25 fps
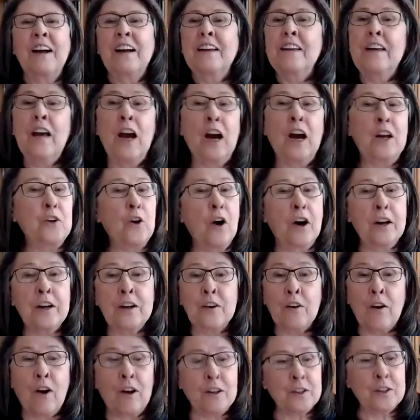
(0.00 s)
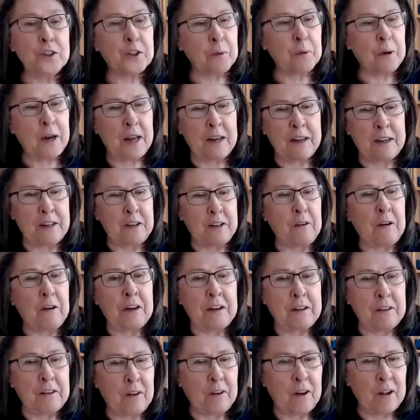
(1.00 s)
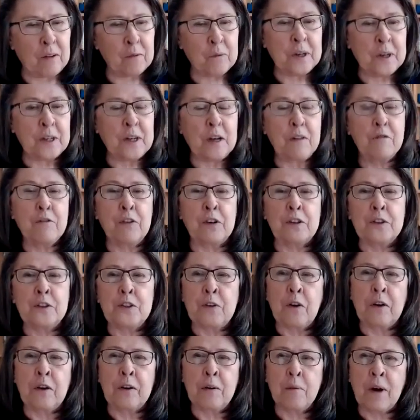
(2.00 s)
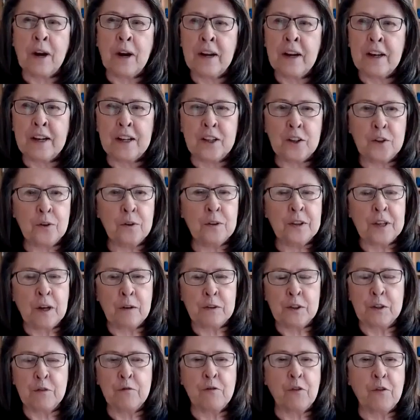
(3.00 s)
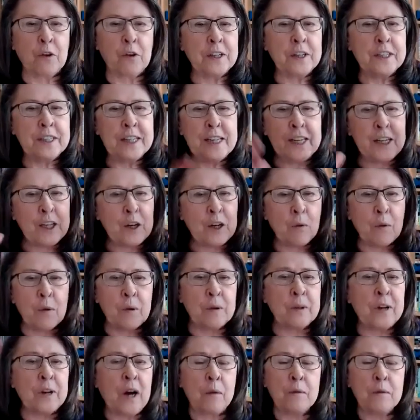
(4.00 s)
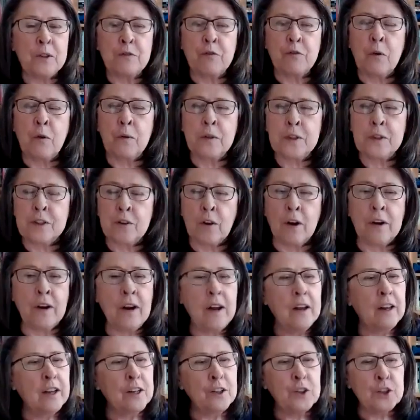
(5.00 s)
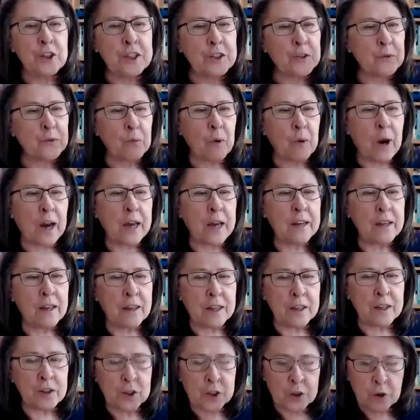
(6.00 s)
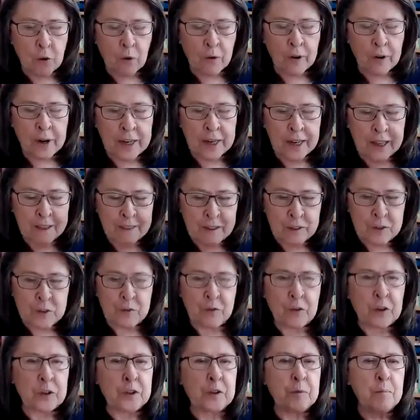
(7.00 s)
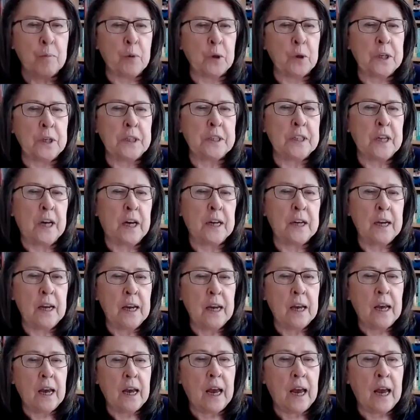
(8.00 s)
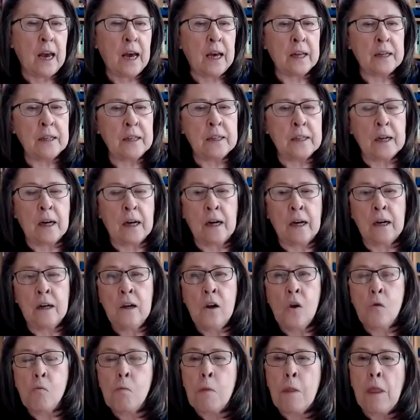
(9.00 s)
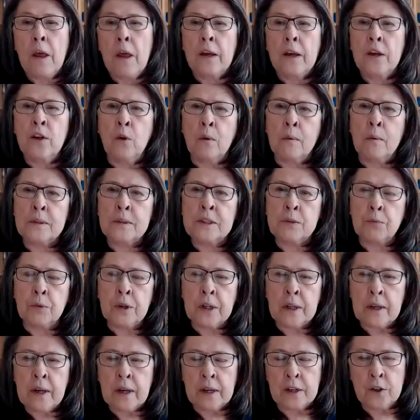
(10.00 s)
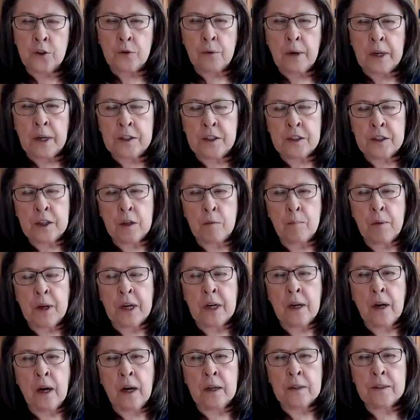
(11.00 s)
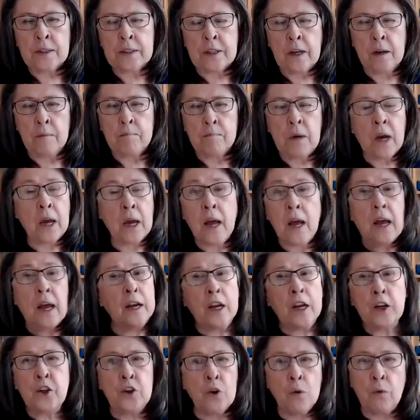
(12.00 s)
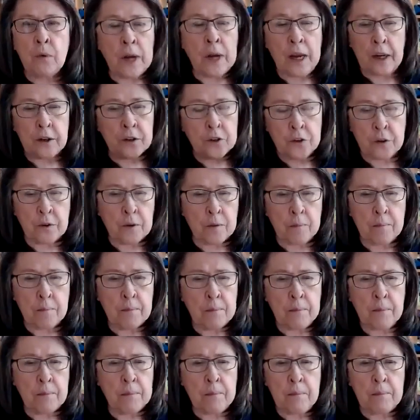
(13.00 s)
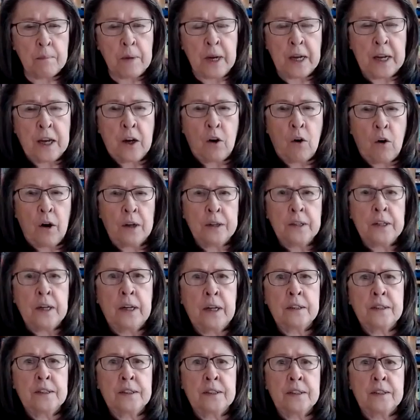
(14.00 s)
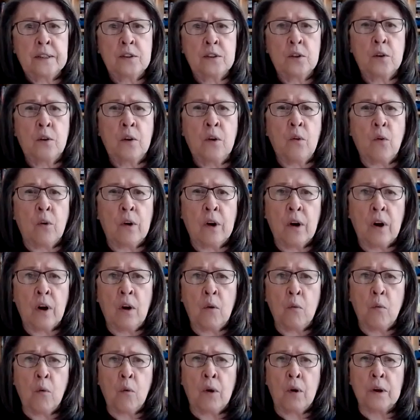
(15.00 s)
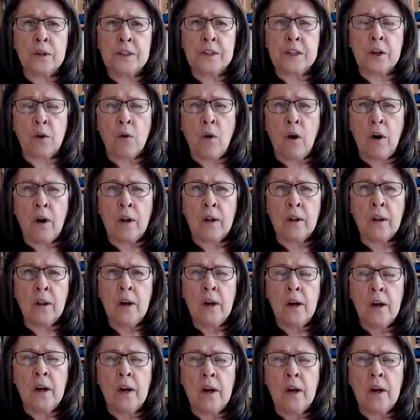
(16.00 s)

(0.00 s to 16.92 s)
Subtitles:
Yeah, not at all, Joanna, not at all. When I first started writing in 2014, I was focused on just write this story, get this first book done. And, it was really interesting because, and I don't enter many contests or awards at all.